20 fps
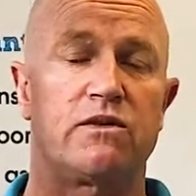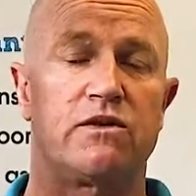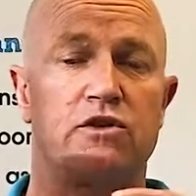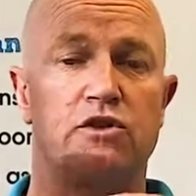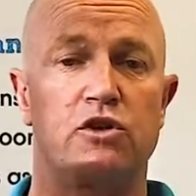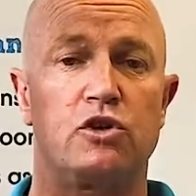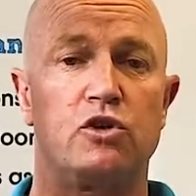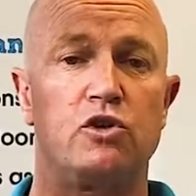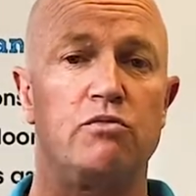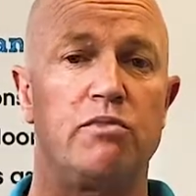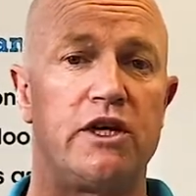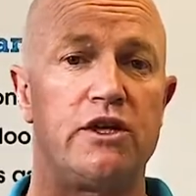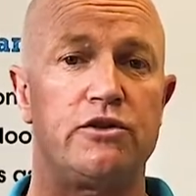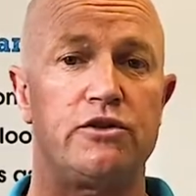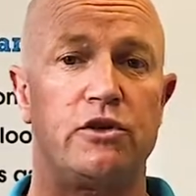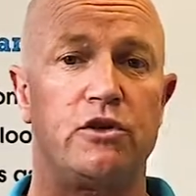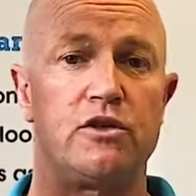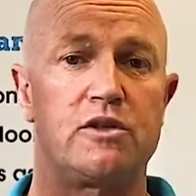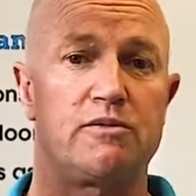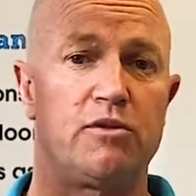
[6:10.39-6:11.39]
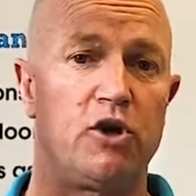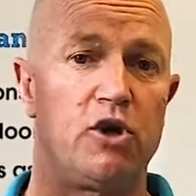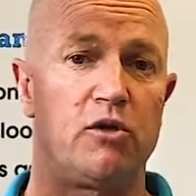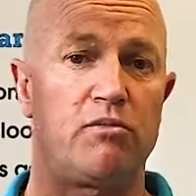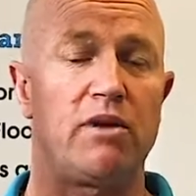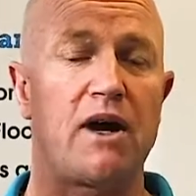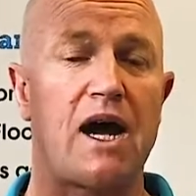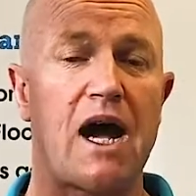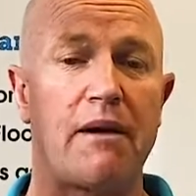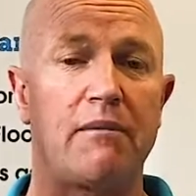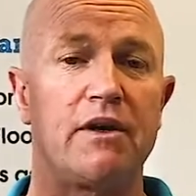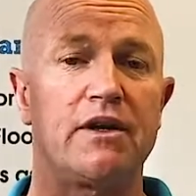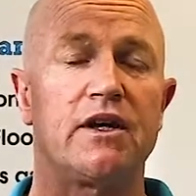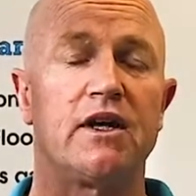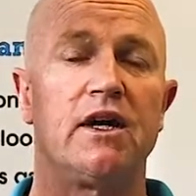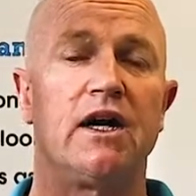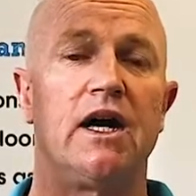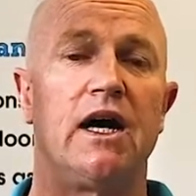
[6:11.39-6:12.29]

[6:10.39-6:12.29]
with 2 bedrooms per apartment,